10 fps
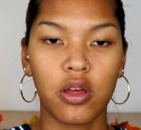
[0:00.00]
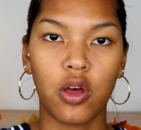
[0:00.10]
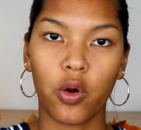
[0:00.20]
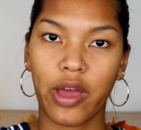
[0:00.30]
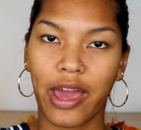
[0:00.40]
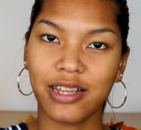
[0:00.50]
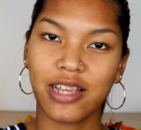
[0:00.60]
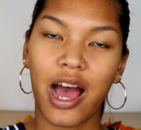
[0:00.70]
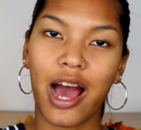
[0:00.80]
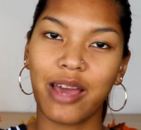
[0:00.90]
Okay,
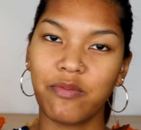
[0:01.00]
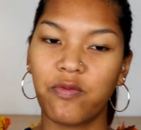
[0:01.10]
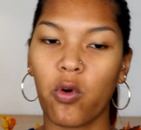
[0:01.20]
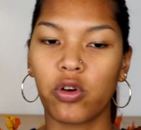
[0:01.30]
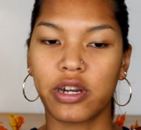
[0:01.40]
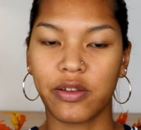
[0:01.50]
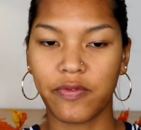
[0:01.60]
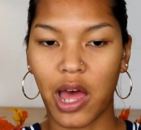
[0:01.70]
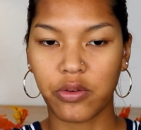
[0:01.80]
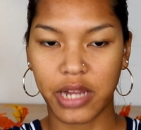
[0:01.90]
time for the
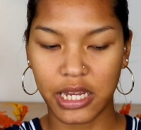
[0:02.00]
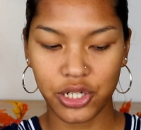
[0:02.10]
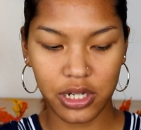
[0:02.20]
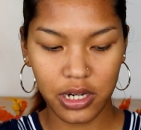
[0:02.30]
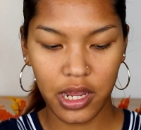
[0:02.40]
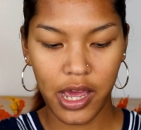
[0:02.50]
foundation.